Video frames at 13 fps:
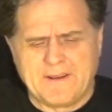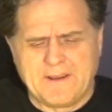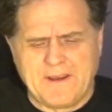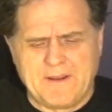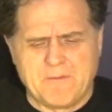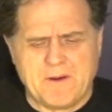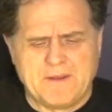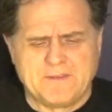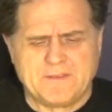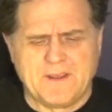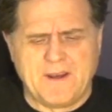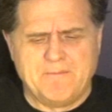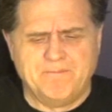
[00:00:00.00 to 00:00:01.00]

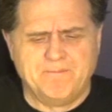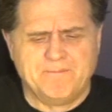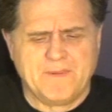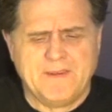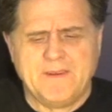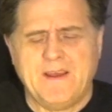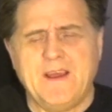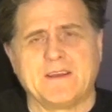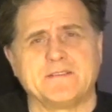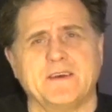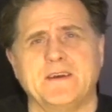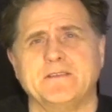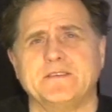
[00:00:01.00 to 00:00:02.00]
Anyways,
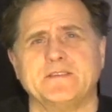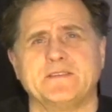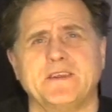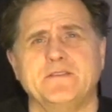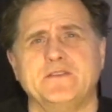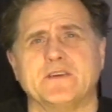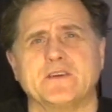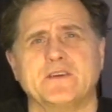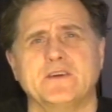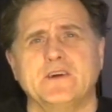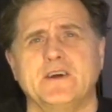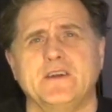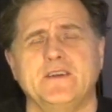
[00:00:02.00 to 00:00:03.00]
excellent. It just gives you
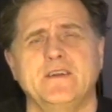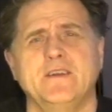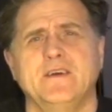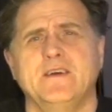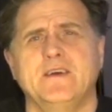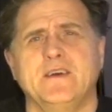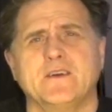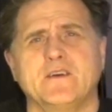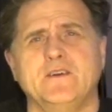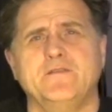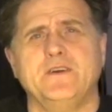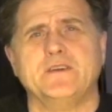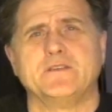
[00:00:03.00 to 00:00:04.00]
a
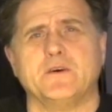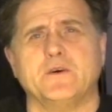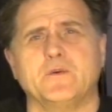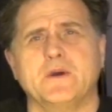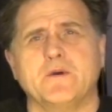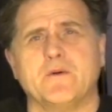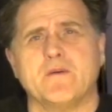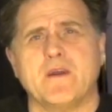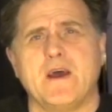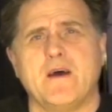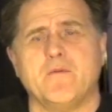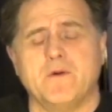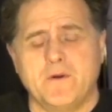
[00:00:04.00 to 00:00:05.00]
good visual where we're
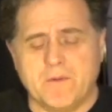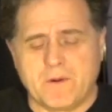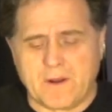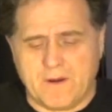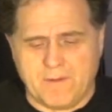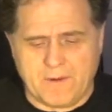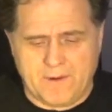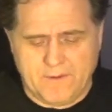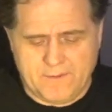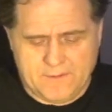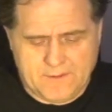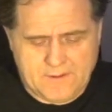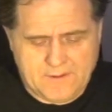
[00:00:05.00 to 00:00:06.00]
at, where we're going,
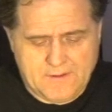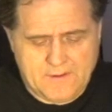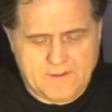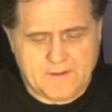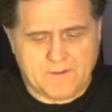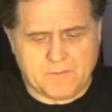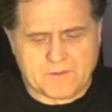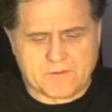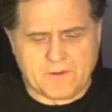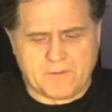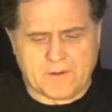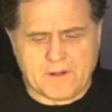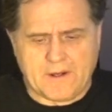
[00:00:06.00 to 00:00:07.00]
and what's
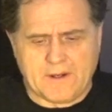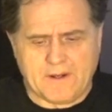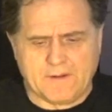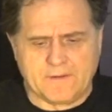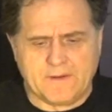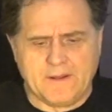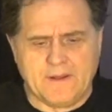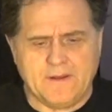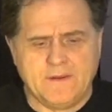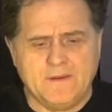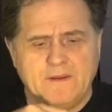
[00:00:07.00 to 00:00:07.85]
going on out there.